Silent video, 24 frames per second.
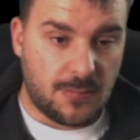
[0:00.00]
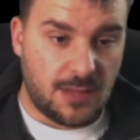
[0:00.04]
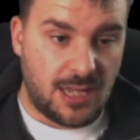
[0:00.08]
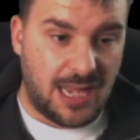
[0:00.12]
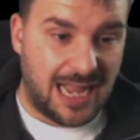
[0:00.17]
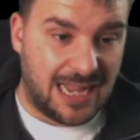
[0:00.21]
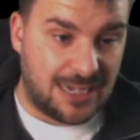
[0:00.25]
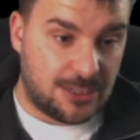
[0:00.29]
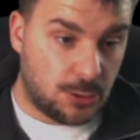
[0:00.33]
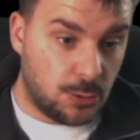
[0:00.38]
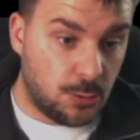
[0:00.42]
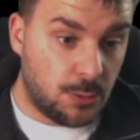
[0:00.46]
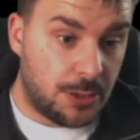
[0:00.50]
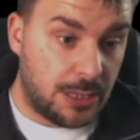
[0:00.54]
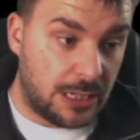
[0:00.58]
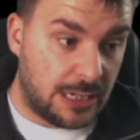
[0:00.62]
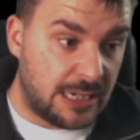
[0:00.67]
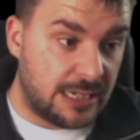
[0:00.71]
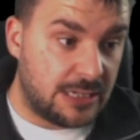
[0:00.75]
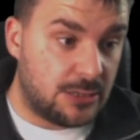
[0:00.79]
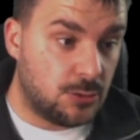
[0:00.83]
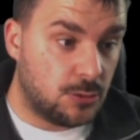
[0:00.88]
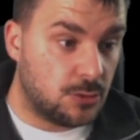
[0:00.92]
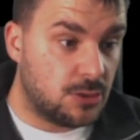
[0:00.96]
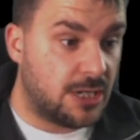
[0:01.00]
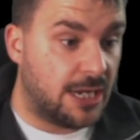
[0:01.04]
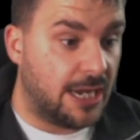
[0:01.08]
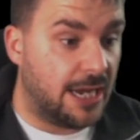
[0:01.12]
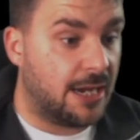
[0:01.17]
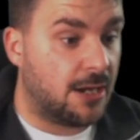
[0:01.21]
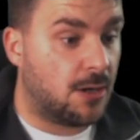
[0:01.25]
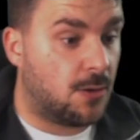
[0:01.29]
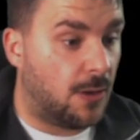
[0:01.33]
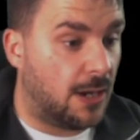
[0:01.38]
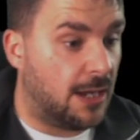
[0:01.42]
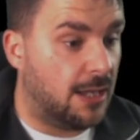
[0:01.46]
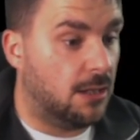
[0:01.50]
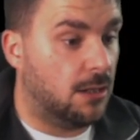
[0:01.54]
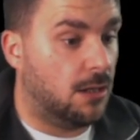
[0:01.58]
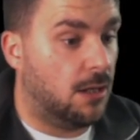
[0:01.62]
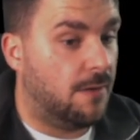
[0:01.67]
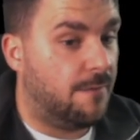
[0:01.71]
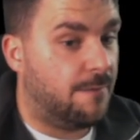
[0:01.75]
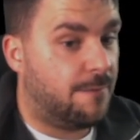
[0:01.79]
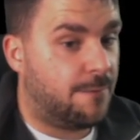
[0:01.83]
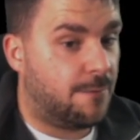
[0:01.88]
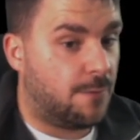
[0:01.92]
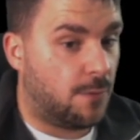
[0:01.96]
I do think it does gain quite a
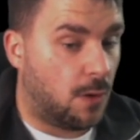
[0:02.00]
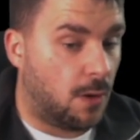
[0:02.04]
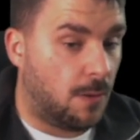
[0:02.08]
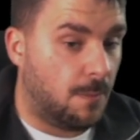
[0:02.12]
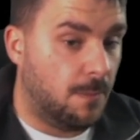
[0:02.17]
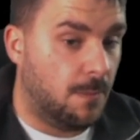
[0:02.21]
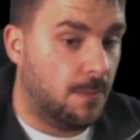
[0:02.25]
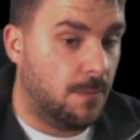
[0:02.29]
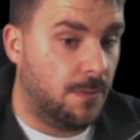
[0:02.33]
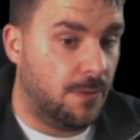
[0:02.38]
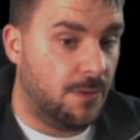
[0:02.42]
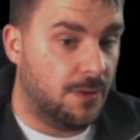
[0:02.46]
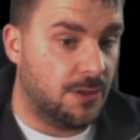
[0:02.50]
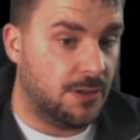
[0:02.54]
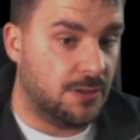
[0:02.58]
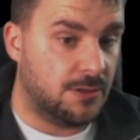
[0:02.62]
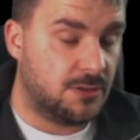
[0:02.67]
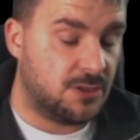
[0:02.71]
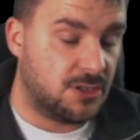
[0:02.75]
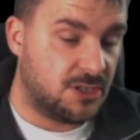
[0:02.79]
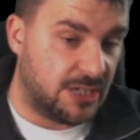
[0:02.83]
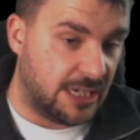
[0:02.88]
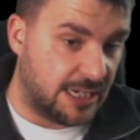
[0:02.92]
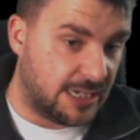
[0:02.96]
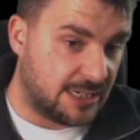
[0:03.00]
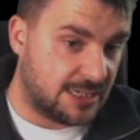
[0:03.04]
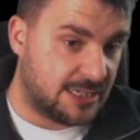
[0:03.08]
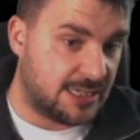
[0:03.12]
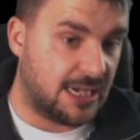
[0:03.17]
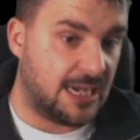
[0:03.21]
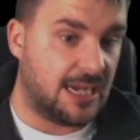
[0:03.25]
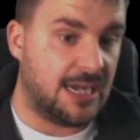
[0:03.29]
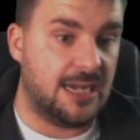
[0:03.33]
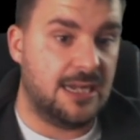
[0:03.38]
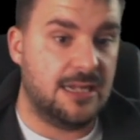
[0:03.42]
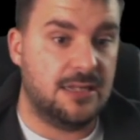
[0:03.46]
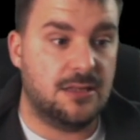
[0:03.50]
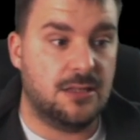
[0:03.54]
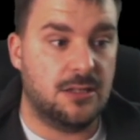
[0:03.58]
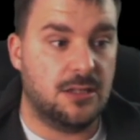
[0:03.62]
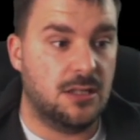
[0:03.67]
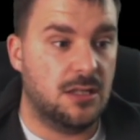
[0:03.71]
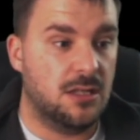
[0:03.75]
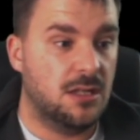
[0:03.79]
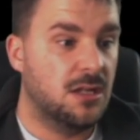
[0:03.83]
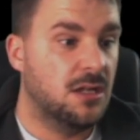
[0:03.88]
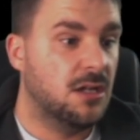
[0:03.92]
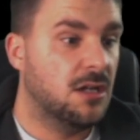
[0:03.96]
lot from the sticker side.
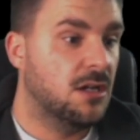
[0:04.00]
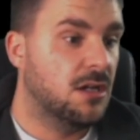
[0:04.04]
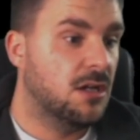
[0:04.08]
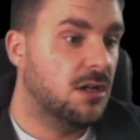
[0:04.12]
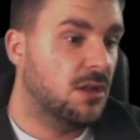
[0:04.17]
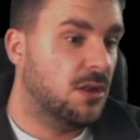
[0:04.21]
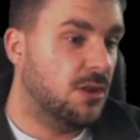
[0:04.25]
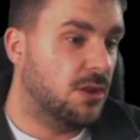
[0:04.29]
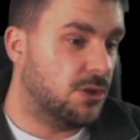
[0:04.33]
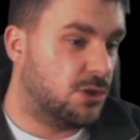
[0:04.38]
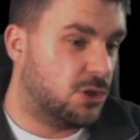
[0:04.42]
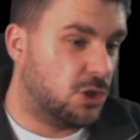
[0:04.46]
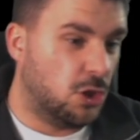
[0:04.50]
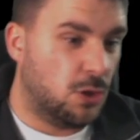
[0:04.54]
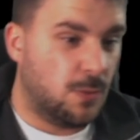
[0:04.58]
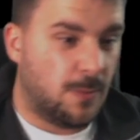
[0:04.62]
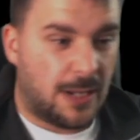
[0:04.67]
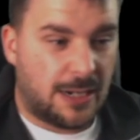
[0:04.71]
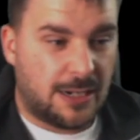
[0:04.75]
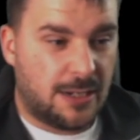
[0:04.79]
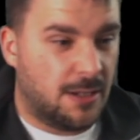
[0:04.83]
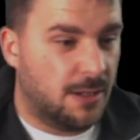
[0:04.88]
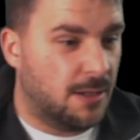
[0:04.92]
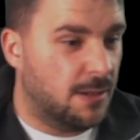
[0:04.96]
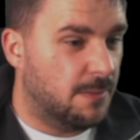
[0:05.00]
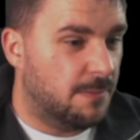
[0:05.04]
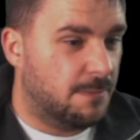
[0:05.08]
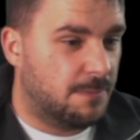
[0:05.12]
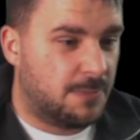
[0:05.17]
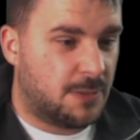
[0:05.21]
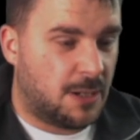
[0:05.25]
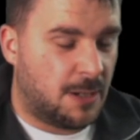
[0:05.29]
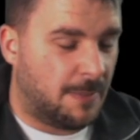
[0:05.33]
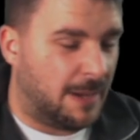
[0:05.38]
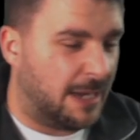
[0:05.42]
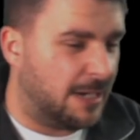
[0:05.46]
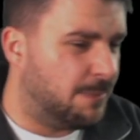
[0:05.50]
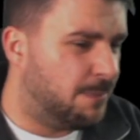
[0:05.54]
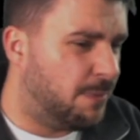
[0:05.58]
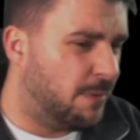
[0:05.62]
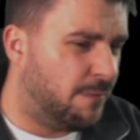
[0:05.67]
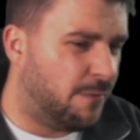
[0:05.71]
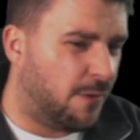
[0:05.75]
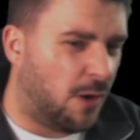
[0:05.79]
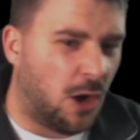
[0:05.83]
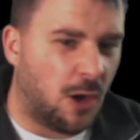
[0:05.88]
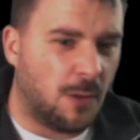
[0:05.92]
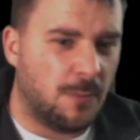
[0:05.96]
The 2-mana command
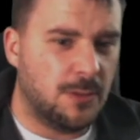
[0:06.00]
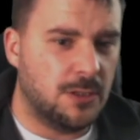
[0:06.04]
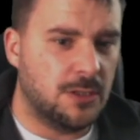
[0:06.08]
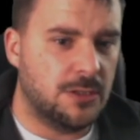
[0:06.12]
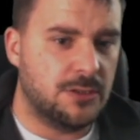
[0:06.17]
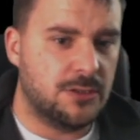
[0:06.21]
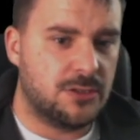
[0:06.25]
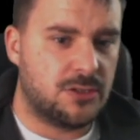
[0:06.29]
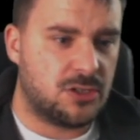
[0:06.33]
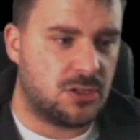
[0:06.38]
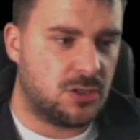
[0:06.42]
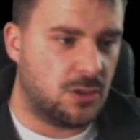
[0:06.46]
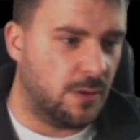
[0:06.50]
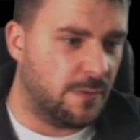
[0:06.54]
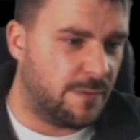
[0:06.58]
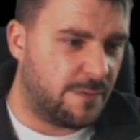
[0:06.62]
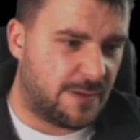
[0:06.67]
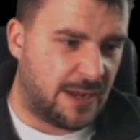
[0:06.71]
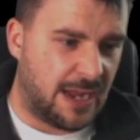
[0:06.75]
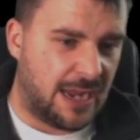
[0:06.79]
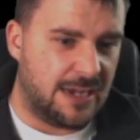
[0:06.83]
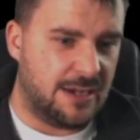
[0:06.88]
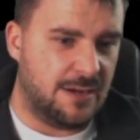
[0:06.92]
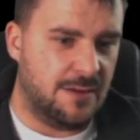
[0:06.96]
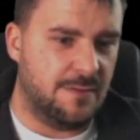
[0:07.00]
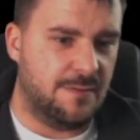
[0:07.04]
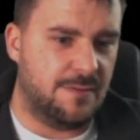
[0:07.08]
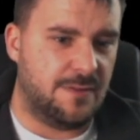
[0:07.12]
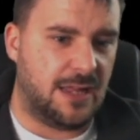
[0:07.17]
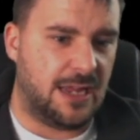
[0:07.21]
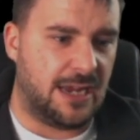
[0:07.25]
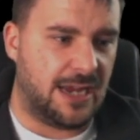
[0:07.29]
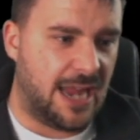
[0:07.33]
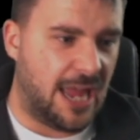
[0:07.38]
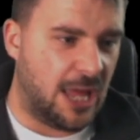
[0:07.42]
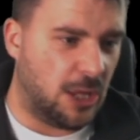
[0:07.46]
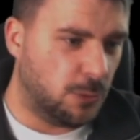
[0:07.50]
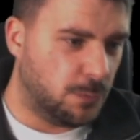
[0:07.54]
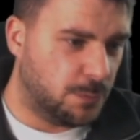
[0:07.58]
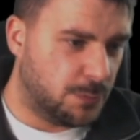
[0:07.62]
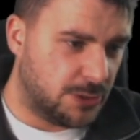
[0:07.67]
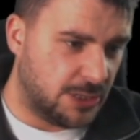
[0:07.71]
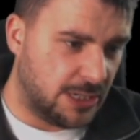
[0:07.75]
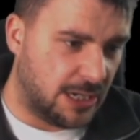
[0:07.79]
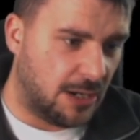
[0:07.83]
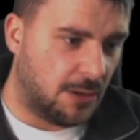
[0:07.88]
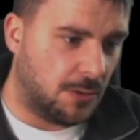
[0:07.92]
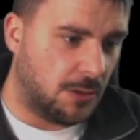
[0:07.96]
performance stuff kind of like helps
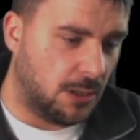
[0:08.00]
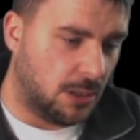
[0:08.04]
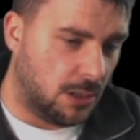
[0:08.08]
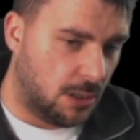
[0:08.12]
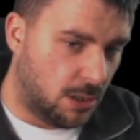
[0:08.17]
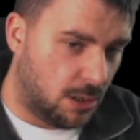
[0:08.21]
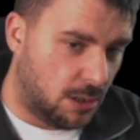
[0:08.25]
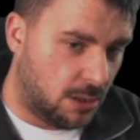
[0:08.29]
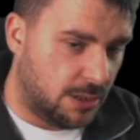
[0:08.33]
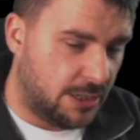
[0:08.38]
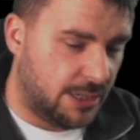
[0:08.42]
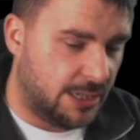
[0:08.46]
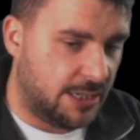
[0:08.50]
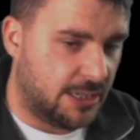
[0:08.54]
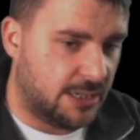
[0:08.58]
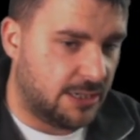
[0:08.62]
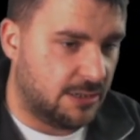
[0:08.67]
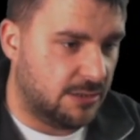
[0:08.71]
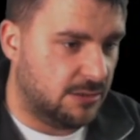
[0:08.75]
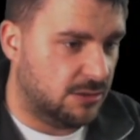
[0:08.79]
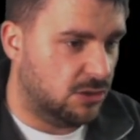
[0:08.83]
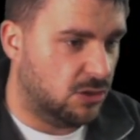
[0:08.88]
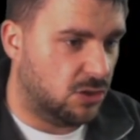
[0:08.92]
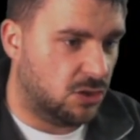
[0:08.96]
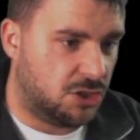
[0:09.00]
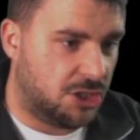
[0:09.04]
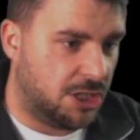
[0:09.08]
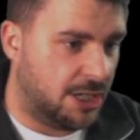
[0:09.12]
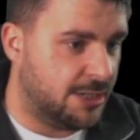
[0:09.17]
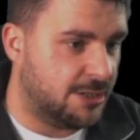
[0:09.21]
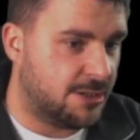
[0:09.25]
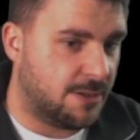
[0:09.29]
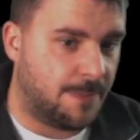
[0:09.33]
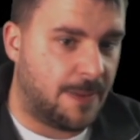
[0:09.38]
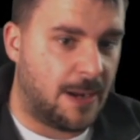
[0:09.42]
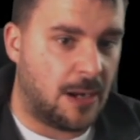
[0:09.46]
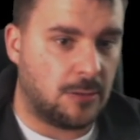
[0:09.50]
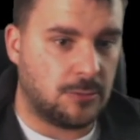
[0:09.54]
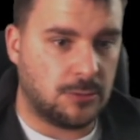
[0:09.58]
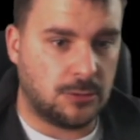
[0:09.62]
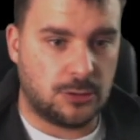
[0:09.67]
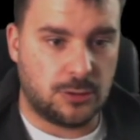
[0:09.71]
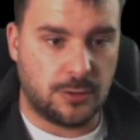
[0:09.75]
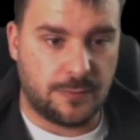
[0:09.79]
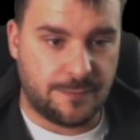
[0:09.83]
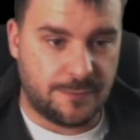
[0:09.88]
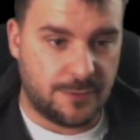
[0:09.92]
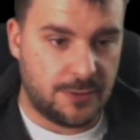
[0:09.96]
it out a lot. It can, change the power and
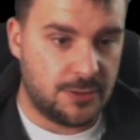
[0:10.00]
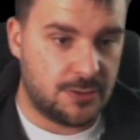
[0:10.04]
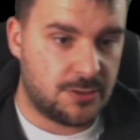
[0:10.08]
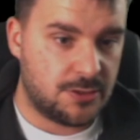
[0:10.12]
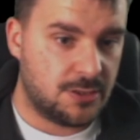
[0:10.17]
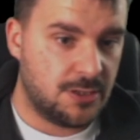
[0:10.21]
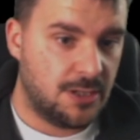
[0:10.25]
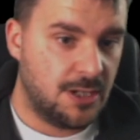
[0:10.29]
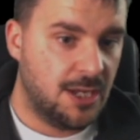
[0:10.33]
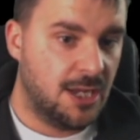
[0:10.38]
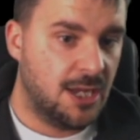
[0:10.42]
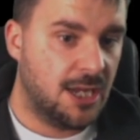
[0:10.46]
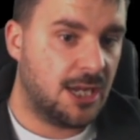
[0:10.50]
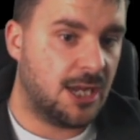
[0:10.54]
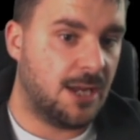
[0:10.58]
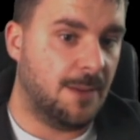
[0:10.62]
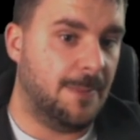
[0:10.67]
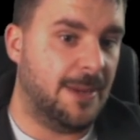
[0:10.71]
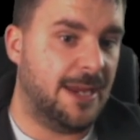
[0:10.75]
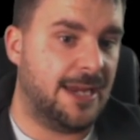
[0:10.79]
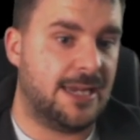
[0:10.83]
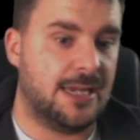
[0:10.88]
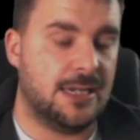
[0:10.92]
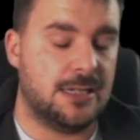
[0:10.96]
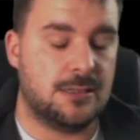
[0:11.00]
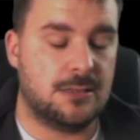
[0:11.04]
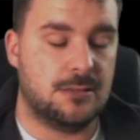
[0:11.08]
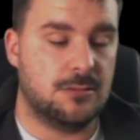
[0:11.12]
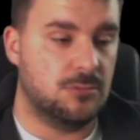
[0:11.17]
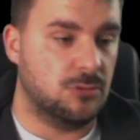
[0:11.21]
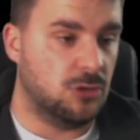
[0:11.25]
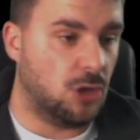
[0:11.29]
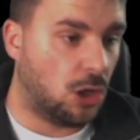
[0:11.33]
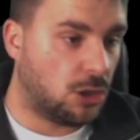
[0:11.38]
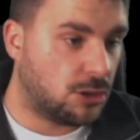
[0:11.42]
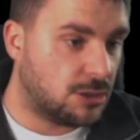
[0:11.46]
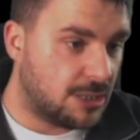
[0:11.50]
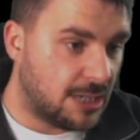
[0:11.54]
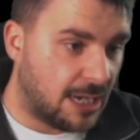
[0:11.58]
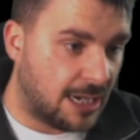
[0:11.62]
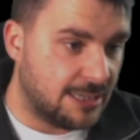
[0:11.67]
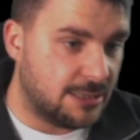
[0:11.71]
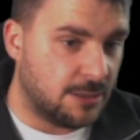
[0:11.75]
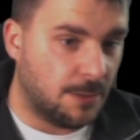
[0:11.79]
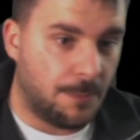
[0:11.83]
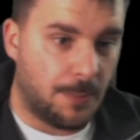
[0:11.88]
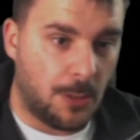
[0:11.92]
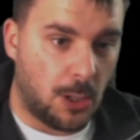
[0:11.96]
toughness, can make it not die
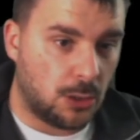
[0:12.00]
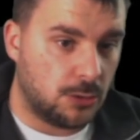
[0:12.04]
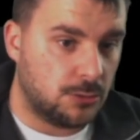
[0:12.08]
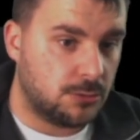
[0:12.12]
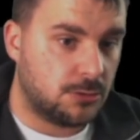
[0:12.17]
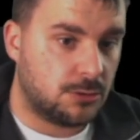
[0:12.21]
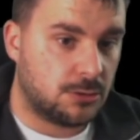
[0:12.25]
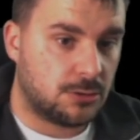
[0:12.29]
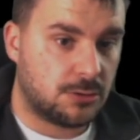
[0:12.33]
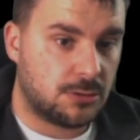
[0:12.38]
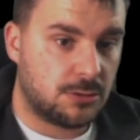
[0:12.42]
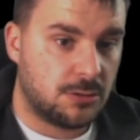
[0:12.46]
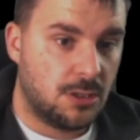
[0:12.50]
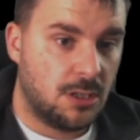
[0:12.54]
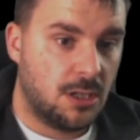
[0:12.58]
to bolts.